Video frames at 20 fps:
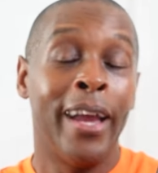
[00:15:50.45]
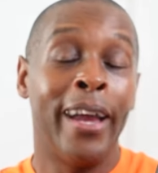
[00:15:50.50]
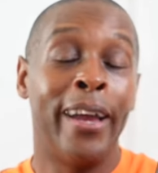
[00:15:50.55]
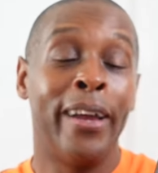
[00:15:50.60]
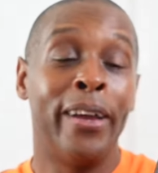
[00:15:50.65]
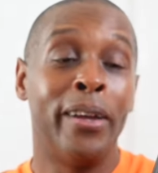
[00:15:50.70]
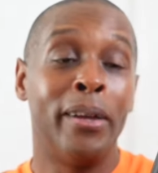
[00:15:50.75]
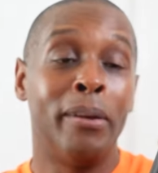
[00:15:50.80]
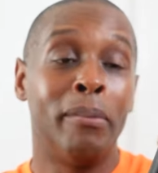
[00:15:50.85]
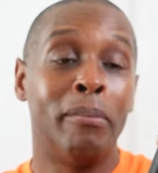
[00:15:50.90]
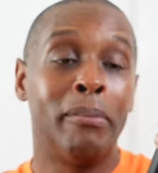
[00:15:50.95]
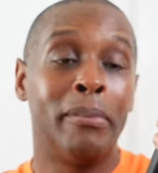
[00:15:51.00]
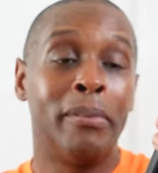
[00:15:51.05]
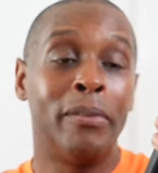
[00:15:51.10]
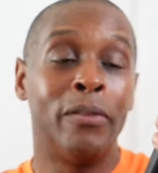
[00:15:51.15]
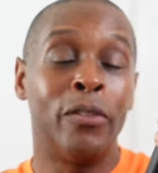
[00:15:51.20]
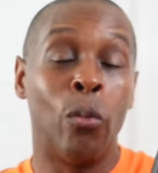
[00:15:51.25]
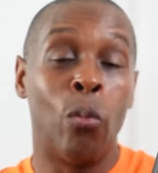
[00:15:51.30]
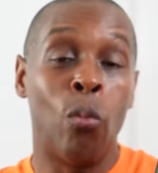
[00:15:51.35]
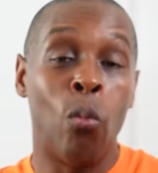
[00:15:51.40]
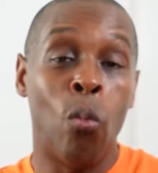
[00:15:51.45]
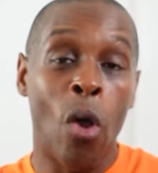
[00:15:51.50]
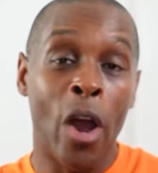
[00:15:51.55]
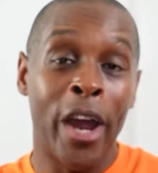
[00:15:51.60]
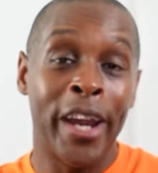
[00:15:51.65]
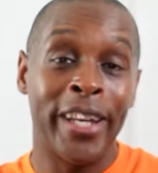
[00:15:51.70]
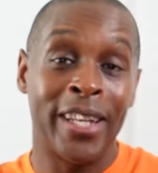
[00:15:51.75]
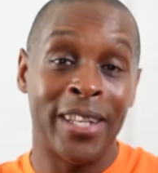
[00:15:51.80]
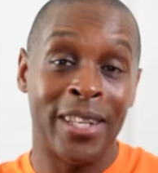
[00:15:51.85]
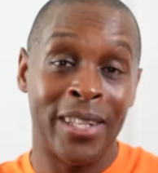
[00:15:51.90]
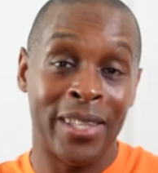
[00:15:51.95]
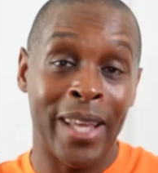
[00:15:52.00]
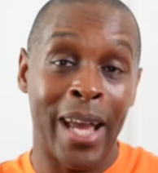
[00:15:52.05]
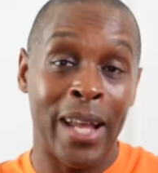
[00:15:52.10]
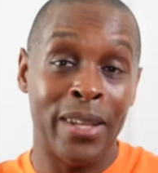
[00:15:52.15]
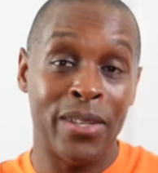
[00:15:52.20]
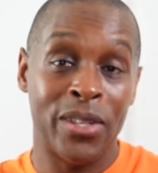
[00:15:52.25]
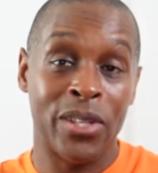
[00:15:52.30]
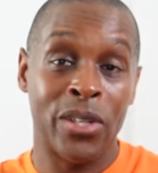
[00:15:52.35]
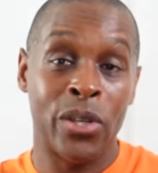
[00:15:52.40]
um, the wider
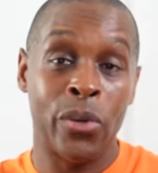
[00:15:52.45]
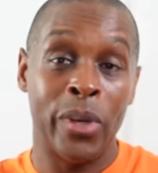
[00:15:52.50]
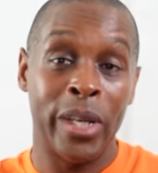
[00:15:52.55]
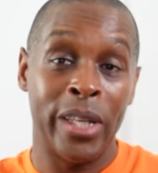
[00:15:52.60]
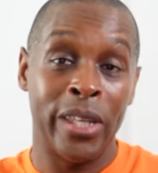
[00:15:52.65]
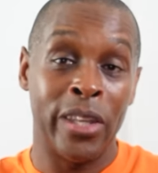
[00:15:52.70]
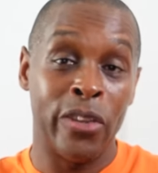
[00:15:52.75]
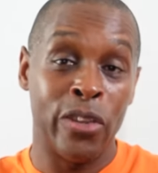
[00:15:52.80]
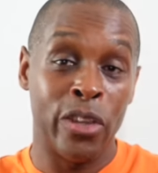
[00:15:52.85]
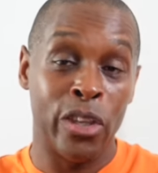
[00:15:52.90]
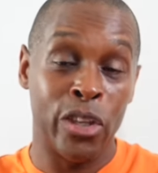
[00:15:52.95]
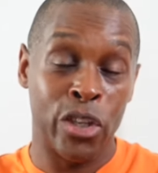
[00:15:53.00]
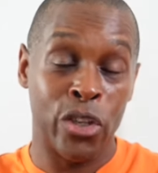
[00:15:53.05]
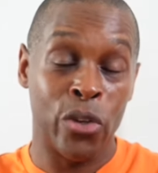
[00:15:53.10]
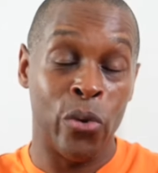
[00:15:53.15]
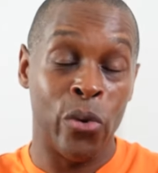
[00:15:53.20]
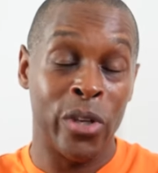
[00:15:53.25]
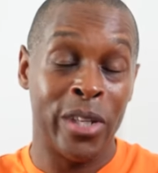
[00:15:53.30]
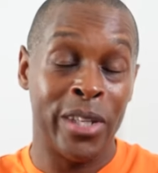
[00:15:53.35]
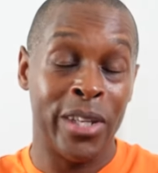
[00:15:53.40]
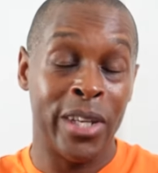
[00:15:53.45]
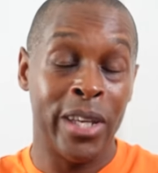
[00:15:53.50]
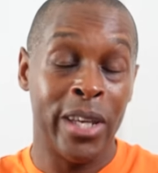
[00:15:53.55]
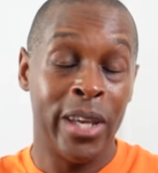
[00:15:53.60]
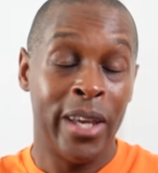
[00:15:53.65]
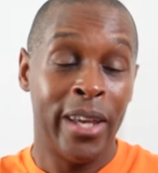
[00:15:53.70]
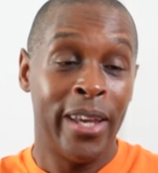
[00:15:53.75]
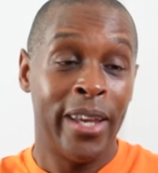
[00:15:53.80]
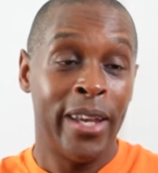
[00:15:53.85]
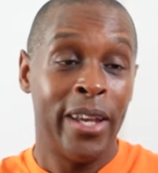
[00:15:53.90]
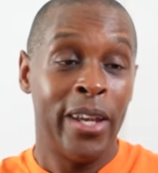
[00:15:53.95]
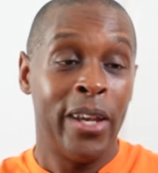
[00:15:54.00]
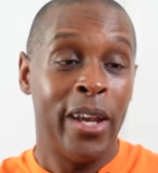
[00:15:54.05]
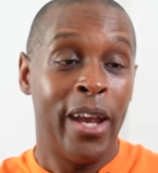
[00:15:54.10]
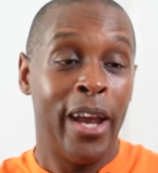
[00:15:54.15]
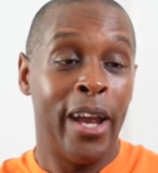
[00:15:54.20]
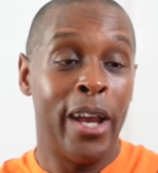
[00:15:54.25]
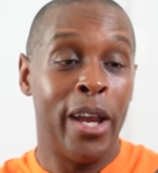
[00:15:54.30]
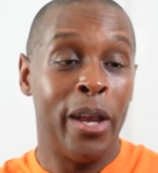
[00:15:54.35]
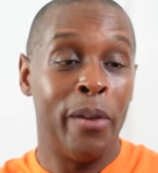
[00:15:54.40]
stance to it than the shorty,
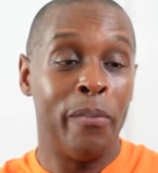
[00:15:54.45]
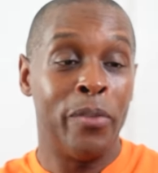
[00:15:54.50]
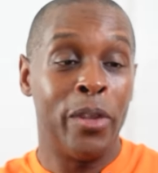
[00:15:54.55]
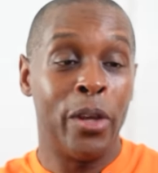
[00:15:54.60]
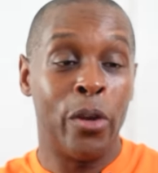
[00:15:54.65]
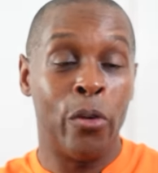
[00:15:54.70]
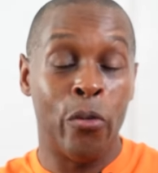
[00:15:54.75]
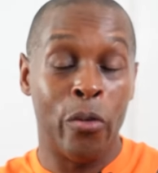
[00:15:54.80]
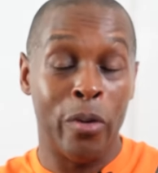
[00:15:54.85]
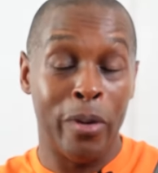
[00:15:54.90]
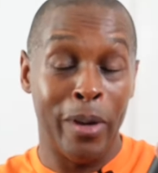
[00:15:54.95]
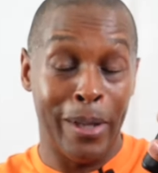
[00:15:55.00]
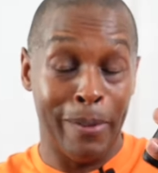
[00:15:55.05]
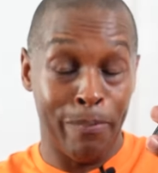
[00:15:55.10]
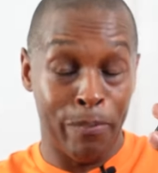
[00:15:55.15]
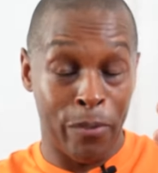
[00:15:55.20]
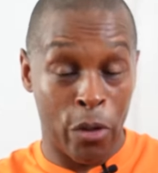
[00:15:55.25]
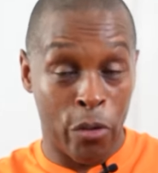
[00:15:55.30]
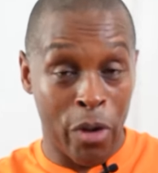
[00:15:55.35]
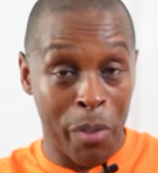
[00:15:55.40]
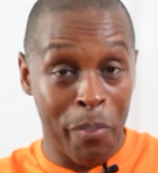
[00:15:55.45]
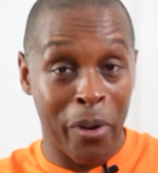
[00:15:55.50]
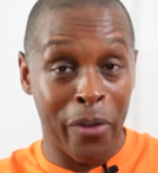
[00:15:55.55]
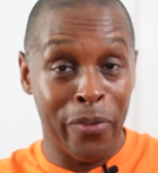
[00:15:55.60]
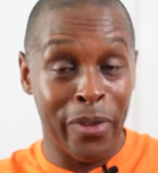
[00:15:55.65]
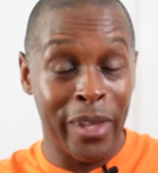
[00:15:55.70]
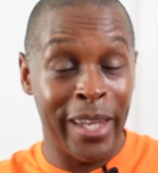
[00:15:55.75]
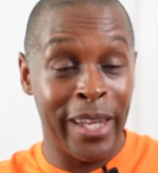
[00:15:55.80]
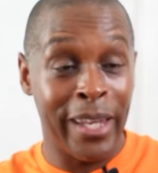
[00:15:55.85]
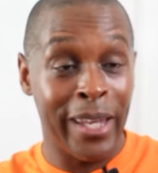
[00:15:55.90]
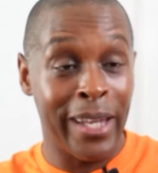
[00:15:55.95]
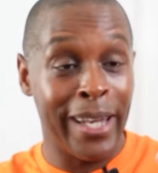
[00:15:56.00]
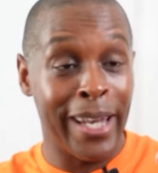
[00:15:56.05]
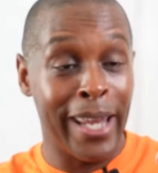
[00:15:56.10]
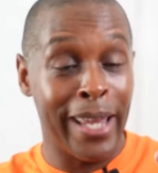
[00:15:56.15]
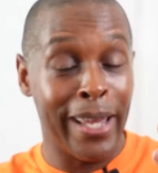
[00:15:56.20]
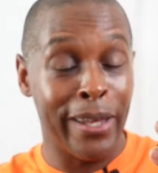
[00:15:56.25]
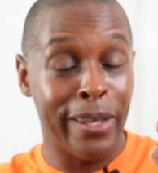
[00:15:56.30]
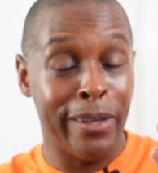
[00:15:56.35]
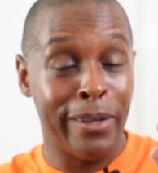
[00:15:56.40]
um, the, the grip on
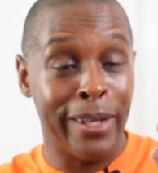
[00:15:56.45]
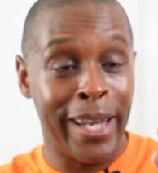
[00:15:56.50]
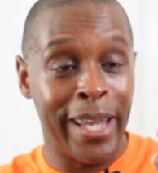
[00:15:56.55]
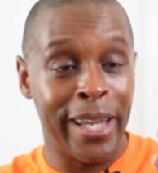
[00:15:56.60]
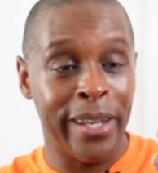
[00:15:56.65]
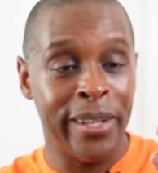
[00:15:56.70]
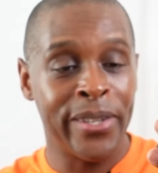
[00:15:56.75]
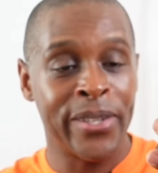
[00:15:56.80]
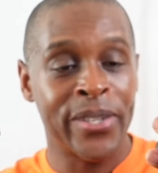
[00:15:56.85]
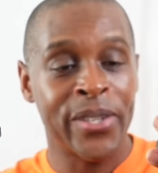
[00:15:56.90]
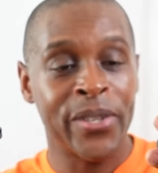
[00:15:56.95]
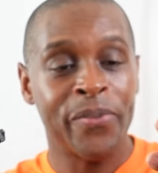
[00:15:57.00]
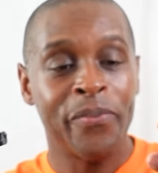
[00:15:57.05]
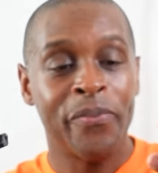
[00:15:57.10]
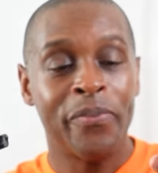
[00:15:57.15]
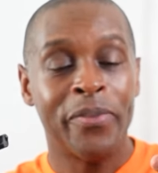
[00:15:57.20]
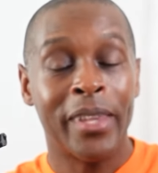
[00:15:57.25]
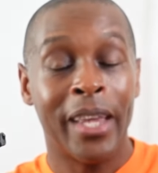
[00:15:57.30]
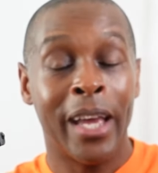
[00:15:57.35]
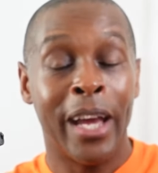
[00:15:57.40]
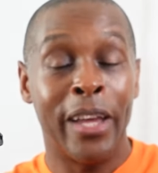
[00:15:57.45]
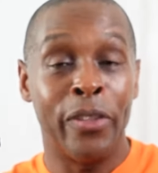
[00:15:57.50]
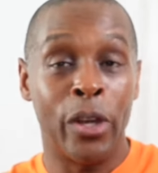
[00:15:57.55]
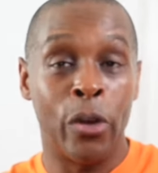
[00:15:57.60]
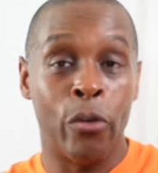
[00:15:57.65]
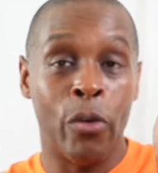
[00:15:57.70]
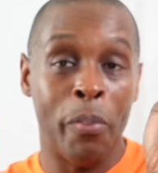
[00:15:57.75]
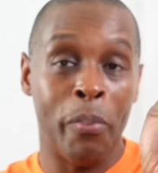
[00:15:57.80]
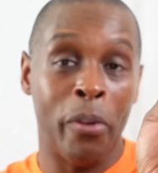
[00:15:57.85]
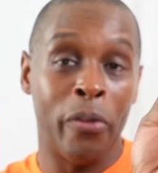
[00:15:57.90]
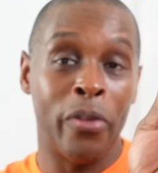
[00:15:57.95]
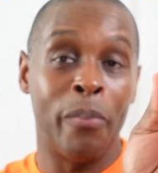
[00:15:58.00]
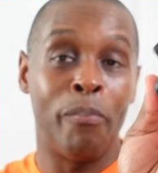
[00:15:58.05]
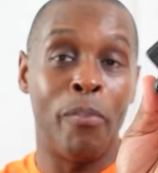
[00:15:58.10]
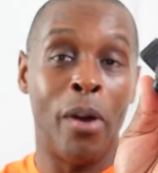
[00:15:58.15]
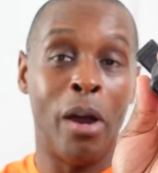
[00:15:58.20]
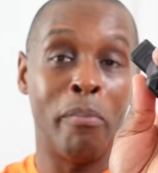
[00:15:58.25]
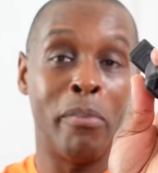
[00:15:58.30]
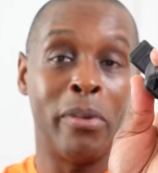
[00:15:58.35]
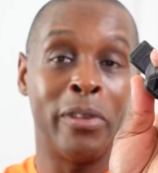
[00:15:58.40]
the uh, legs and the grip on the
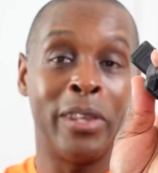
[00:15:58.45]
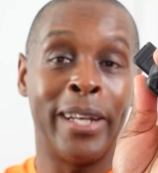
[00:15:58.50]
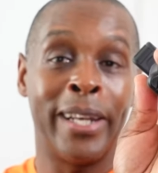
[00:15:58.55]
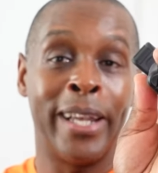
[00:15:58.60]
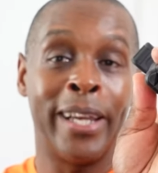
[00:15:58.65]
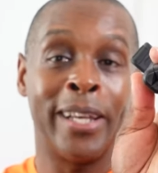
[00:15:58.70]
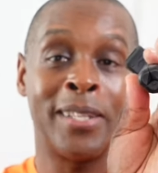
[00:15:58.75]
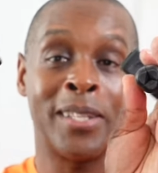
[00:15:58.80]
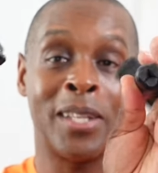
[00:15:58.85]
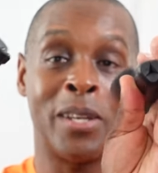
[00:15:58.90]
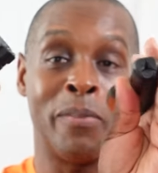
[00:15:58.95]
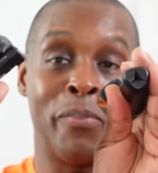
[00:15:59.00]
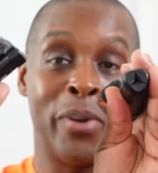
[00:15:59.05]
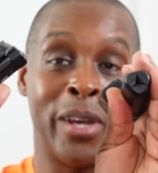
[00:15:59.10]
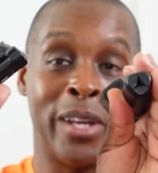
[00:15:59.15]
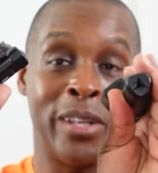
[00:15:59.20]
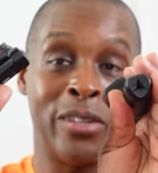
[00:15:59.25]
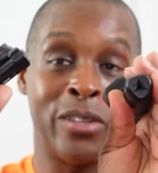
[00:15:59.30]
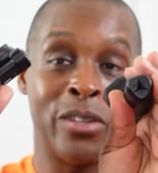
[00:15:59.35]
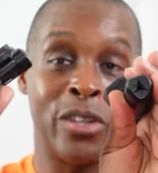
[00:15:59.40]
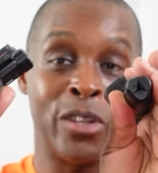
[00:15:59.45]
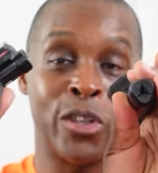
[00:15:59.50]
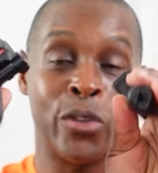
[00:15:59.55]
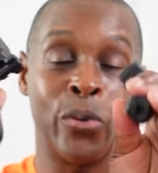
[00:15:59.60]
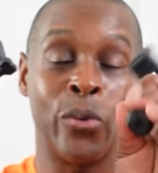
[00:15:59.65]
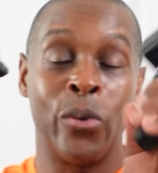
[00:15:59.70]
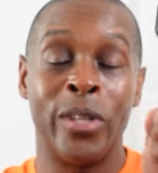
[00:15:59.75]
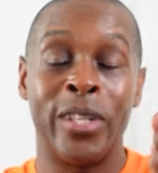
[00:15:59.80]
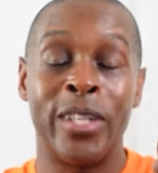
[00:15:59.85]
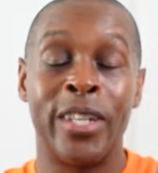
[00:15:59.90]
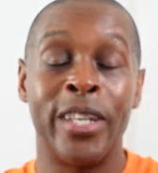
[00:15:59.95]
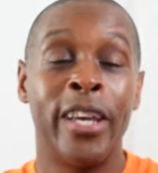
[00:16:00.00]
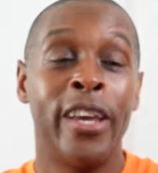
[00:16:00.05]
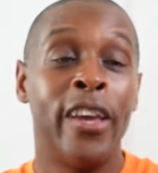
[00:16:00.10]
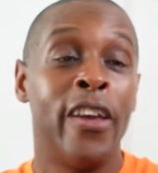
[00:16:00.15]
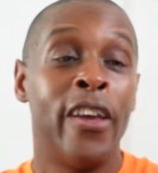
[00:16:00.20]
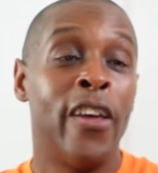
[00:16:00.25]
bottom of the legs compared to the shorty.